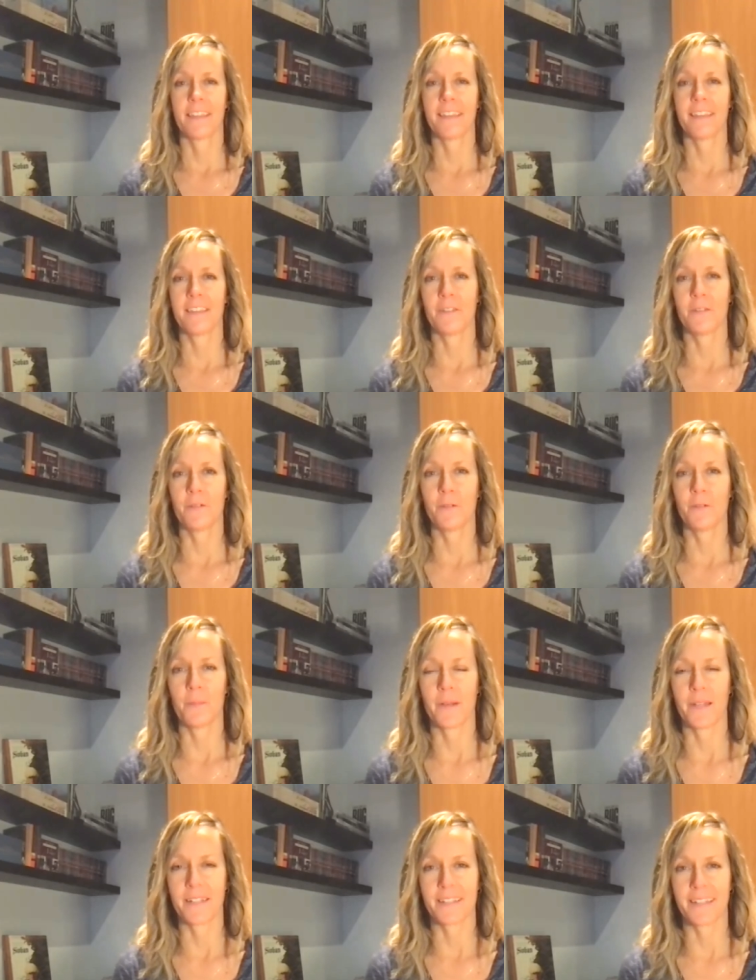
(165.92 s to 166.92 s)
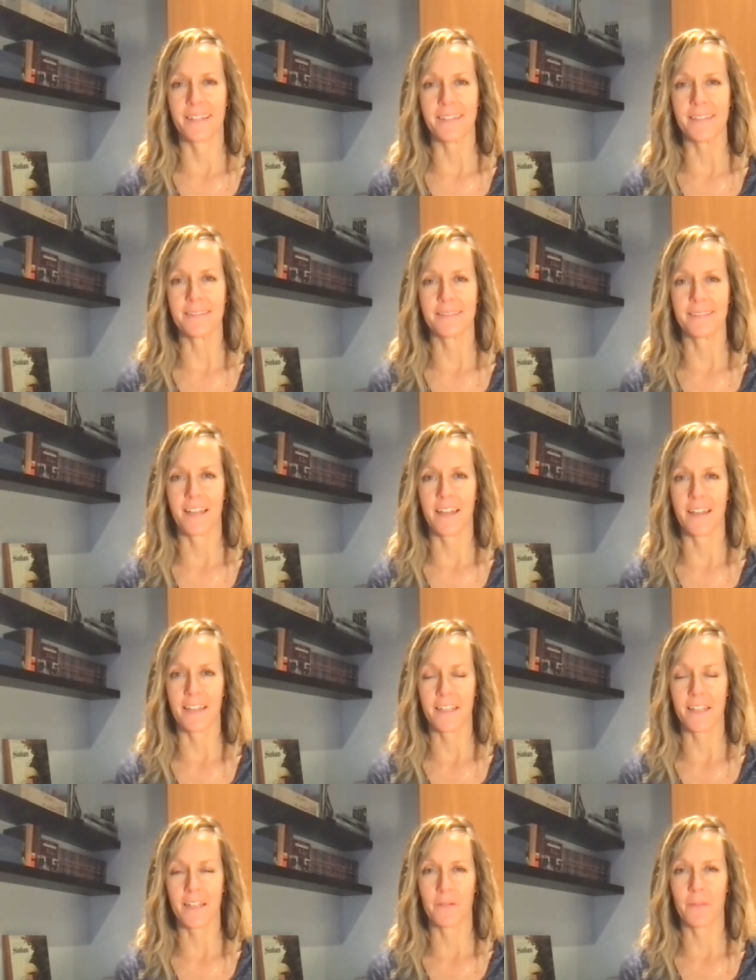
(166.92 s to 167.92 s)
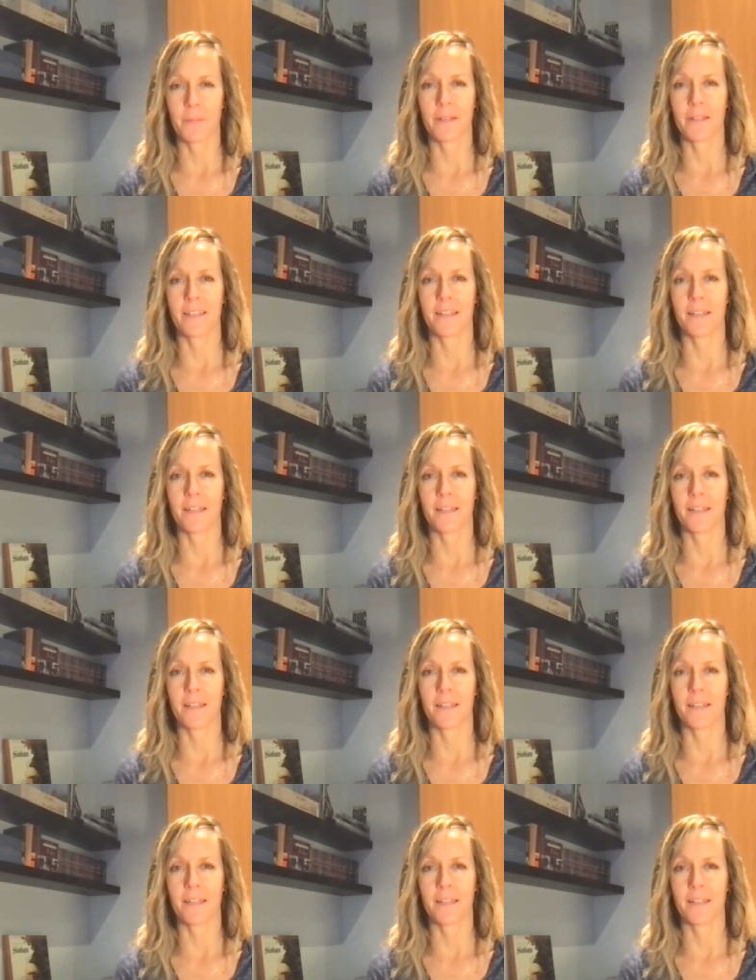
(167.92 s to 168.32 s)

Thank you, Monica. Hi, everybody.